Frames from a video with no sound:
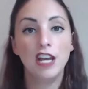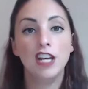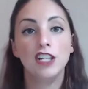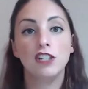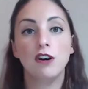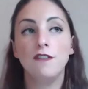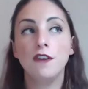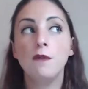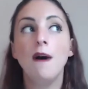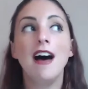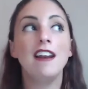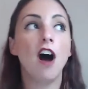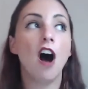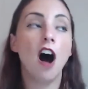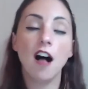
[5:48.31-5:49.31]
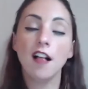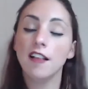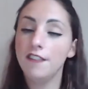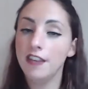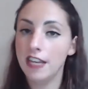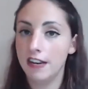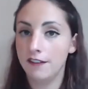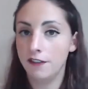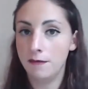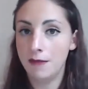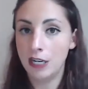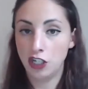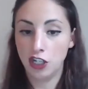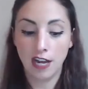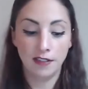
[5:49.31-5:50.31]
So if you want all of the
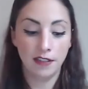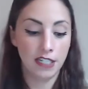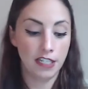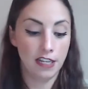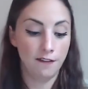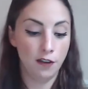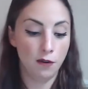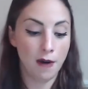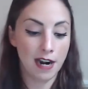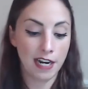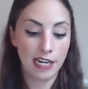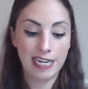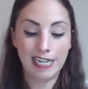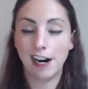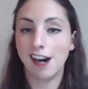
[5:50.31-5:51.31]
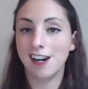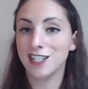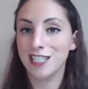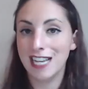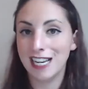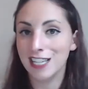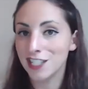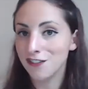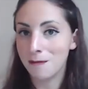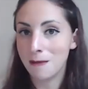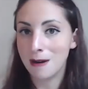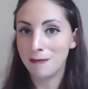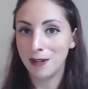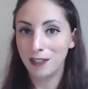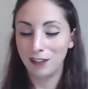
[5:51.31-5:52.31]
information on this, if you want to hear our sales from
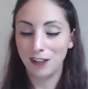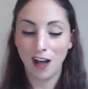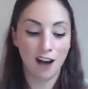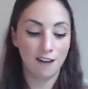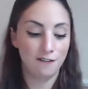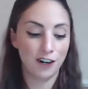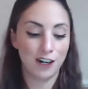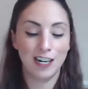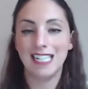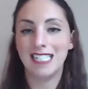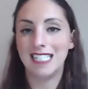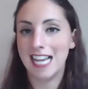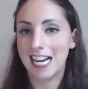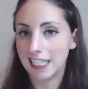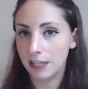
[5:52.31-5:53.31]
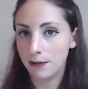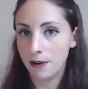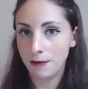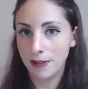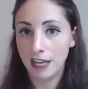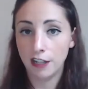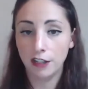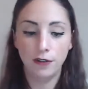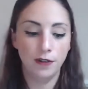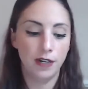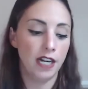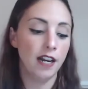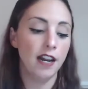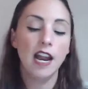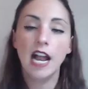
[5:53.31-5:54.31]
our bundle offer, exactly what we
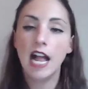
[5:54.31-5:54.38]
included,